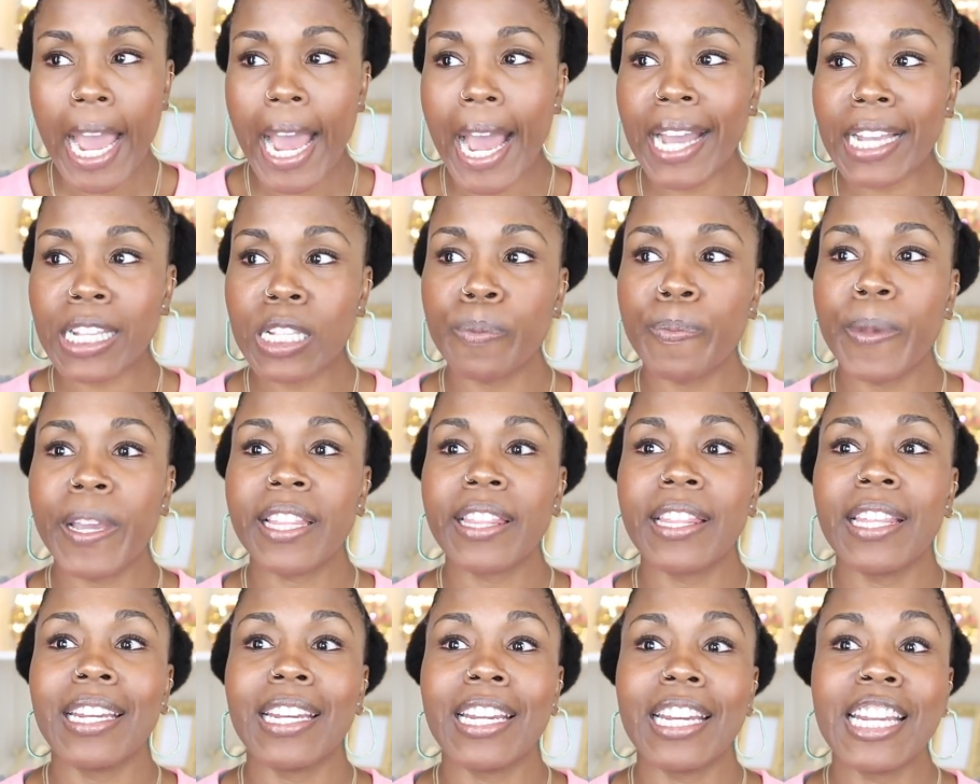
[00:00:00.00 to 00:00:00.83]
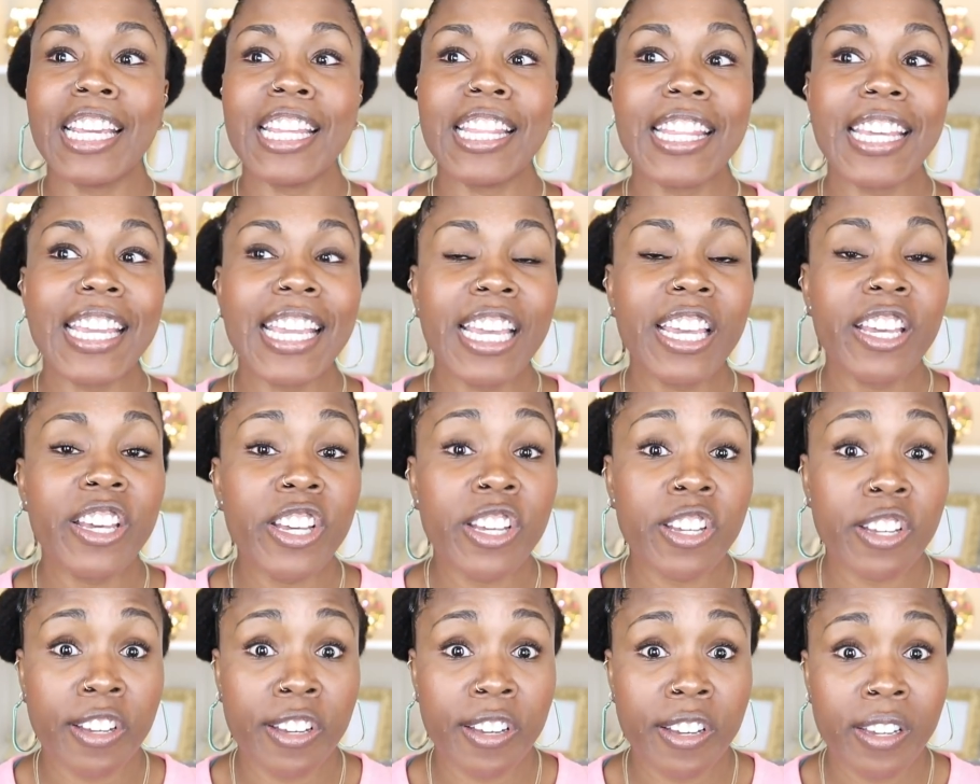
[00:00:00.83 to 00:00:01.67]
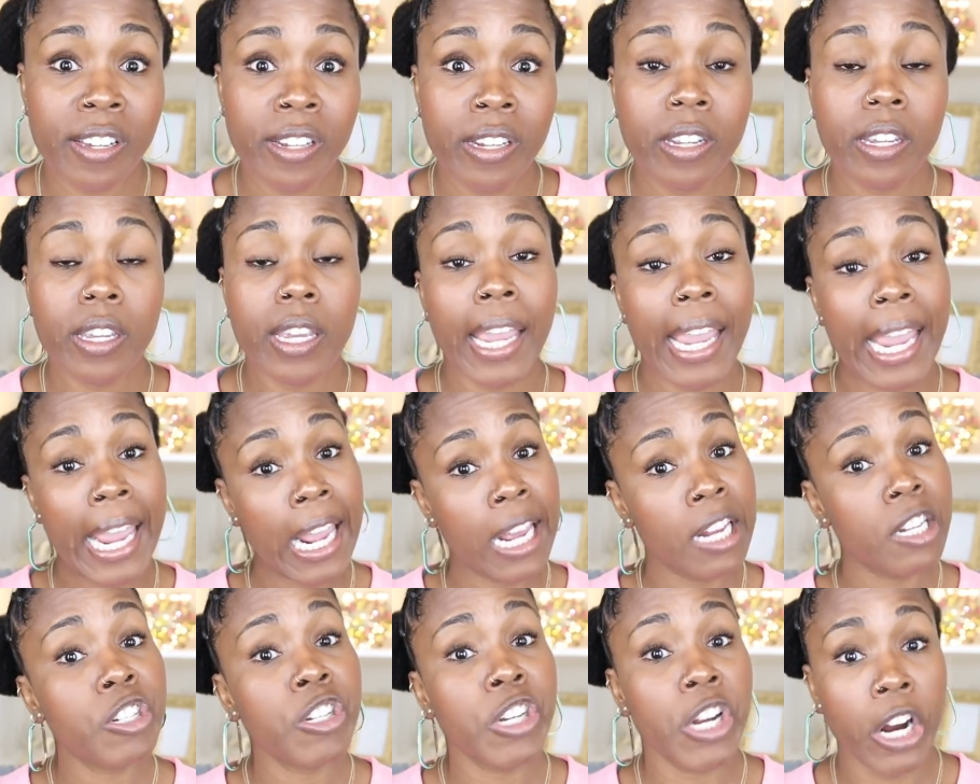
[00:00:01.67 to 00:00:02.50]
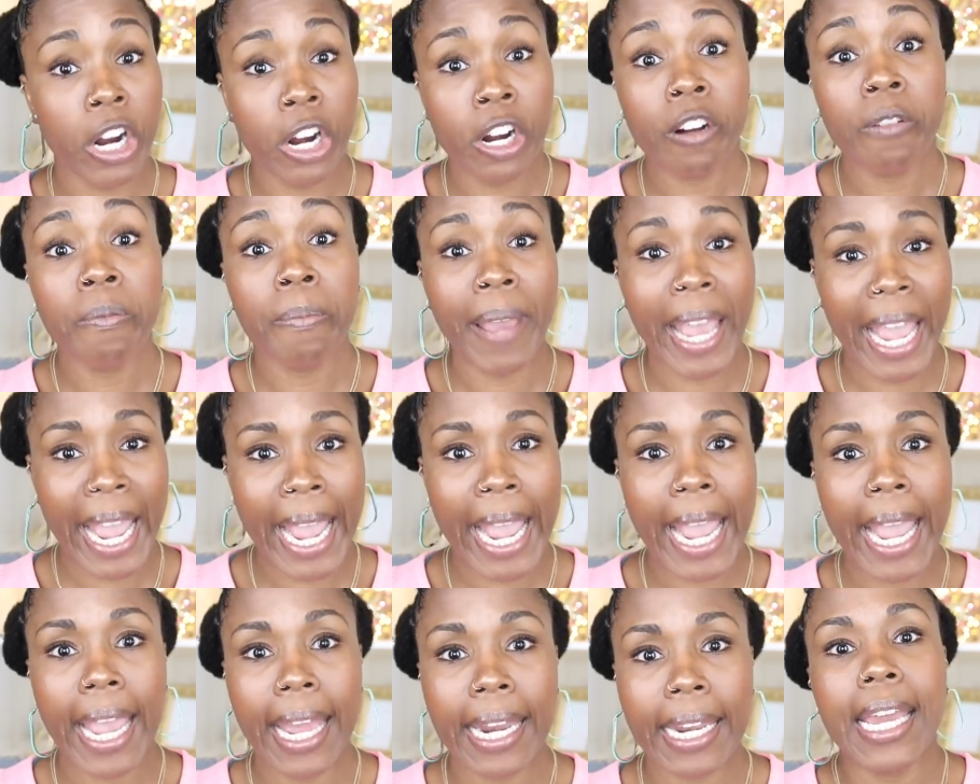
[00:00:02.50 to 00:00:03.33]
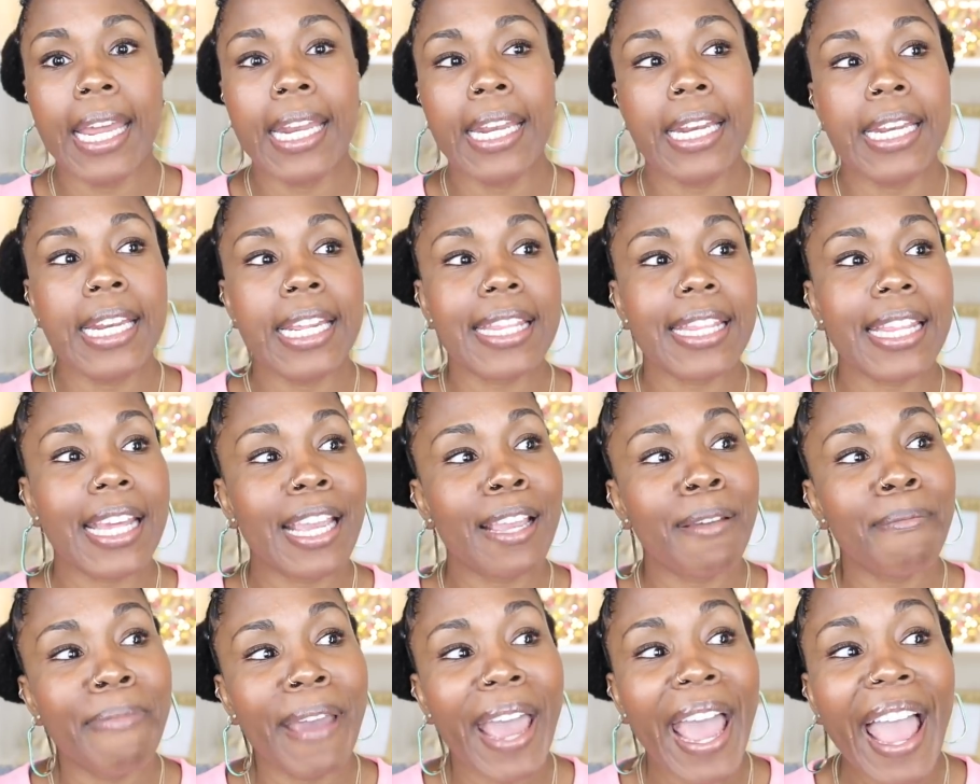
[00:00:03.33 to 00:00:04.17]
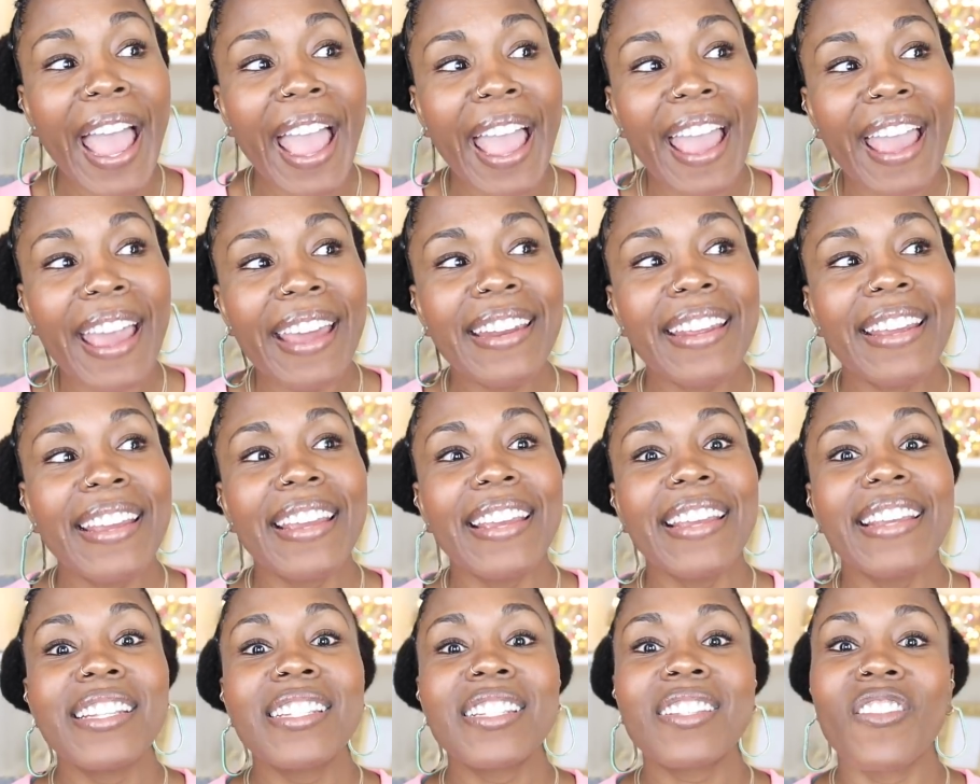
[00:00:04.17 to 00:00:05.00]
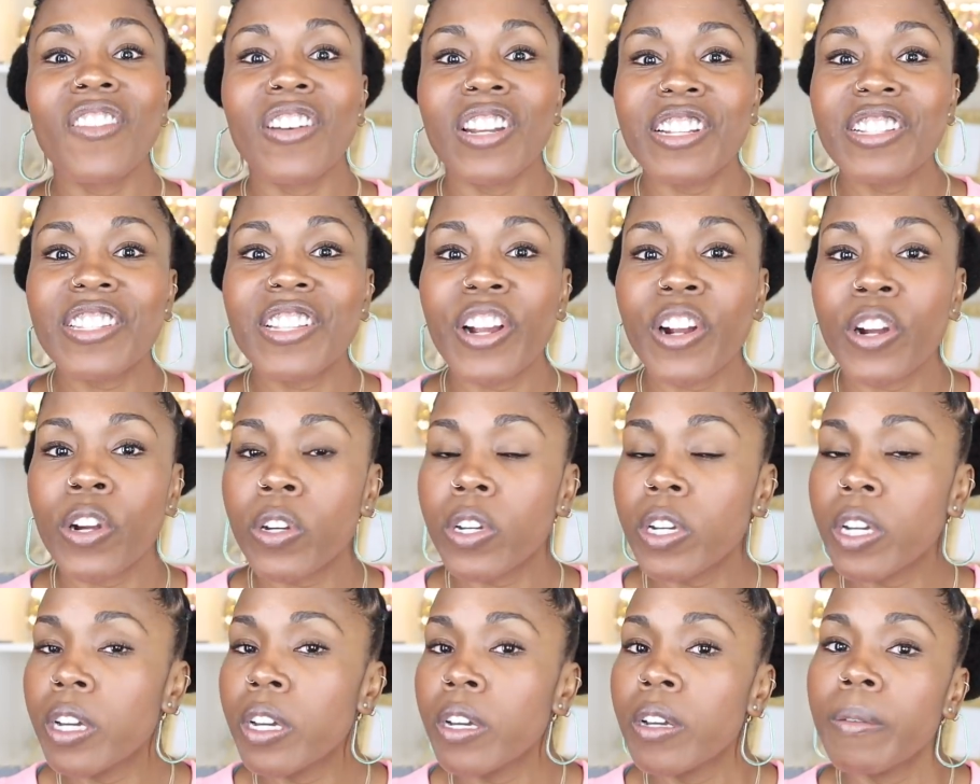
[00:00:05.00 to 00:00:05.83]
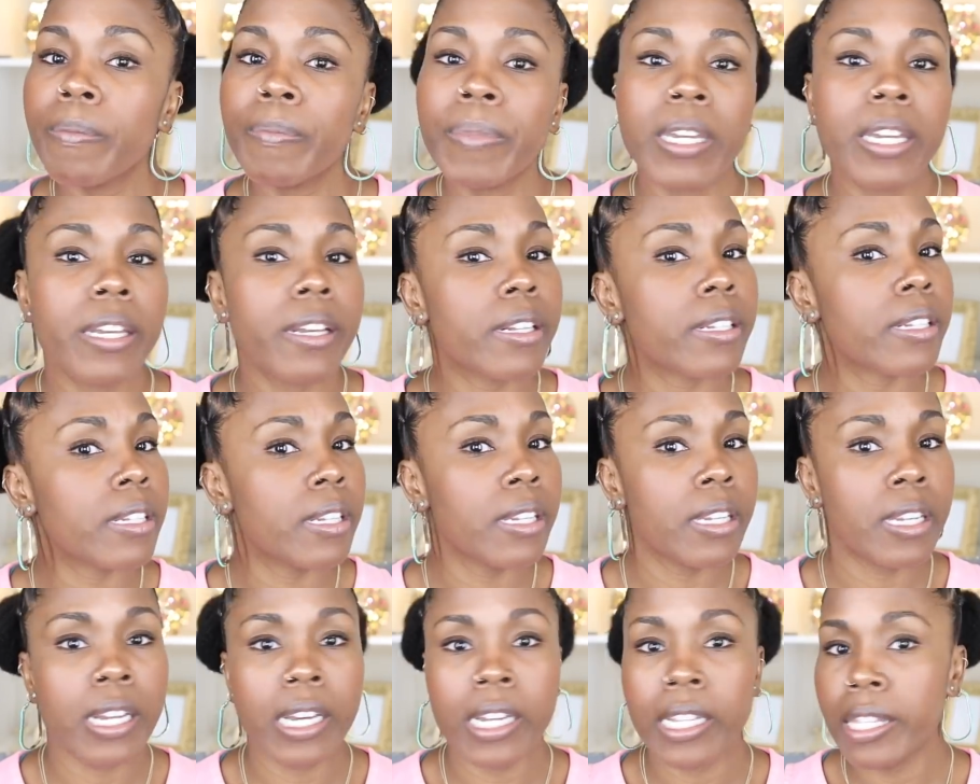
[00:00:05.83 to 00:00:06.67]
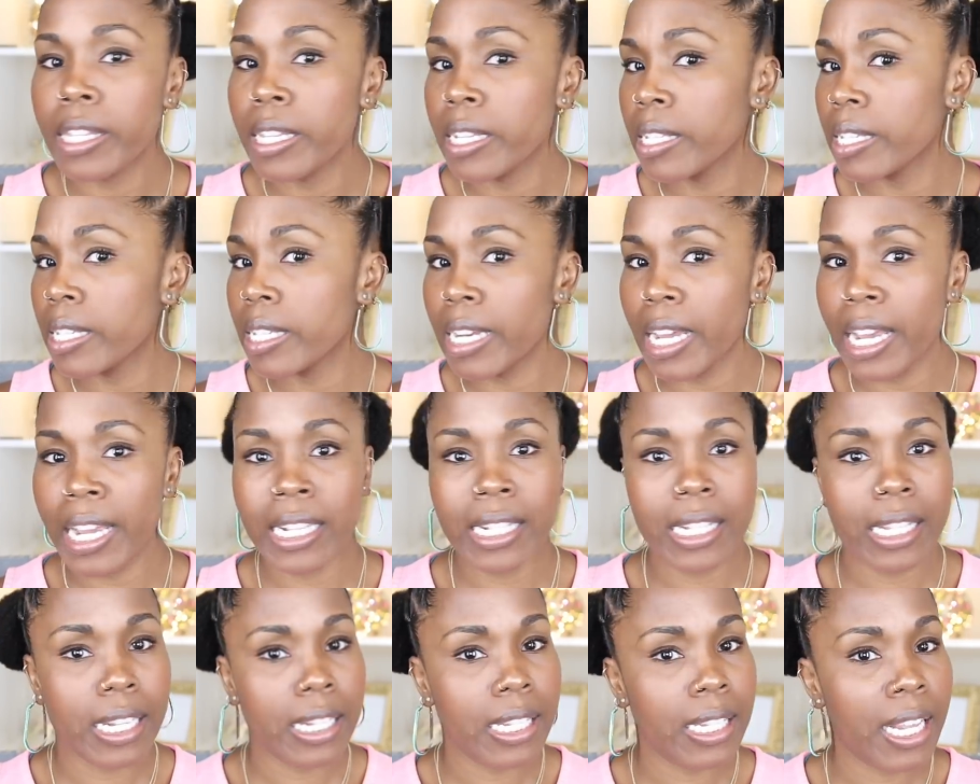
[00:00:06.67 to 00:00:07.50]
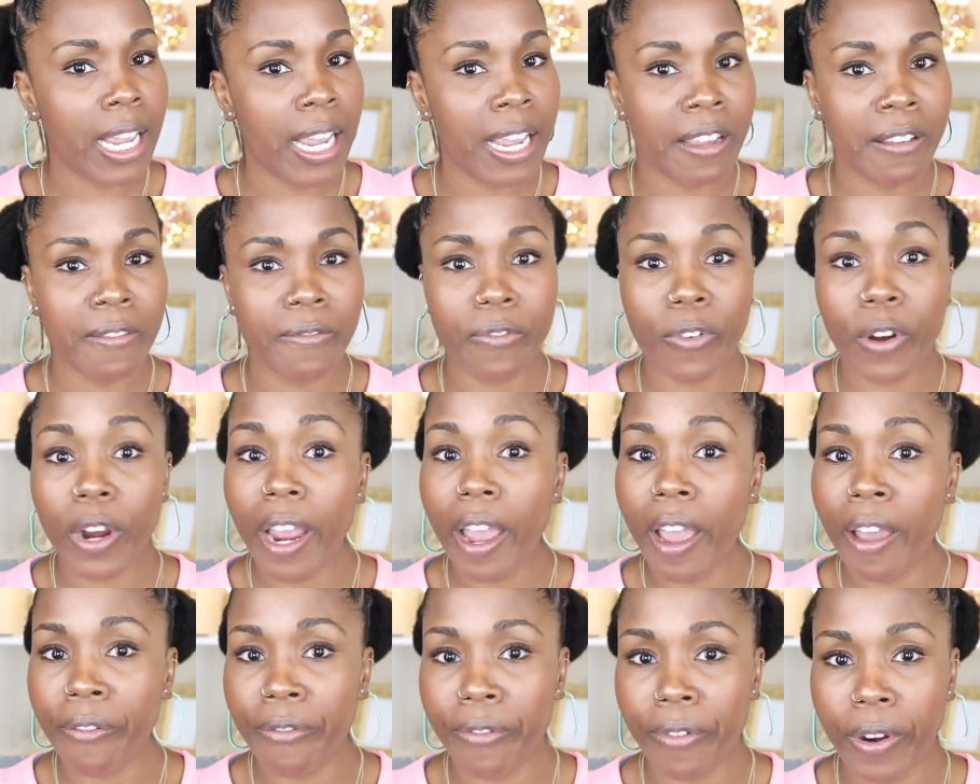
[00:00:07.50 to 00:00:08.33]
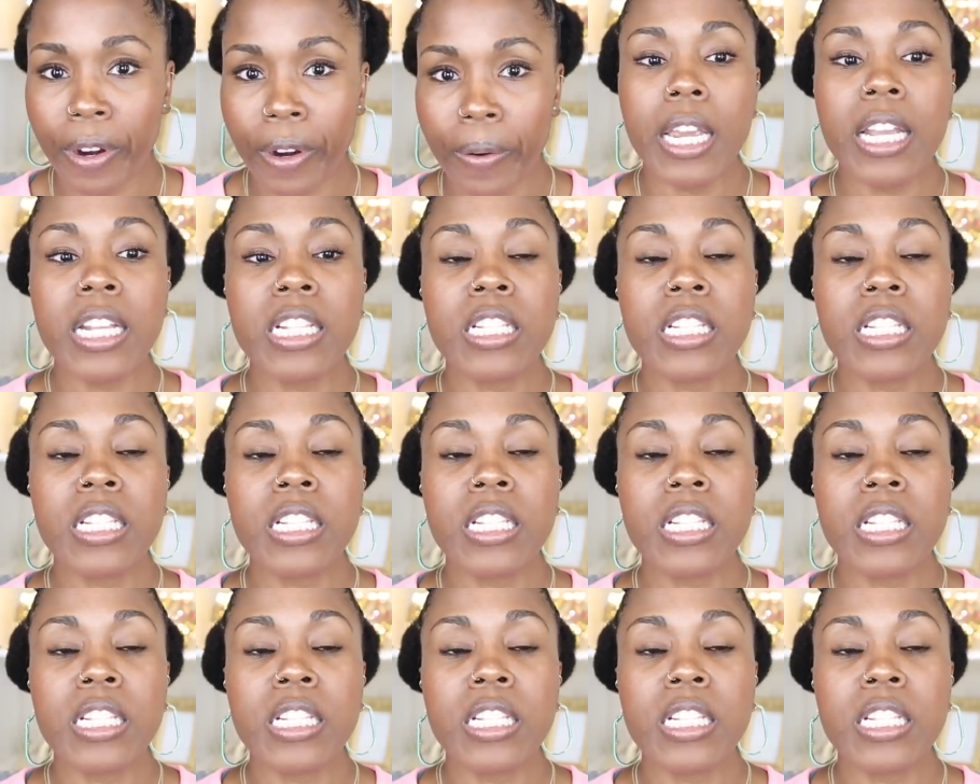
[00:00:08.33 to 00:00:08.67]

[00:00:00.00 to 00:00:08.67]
I expect that anything good can turn bad, and anything bad is going to turn good because nothing stays the same forever.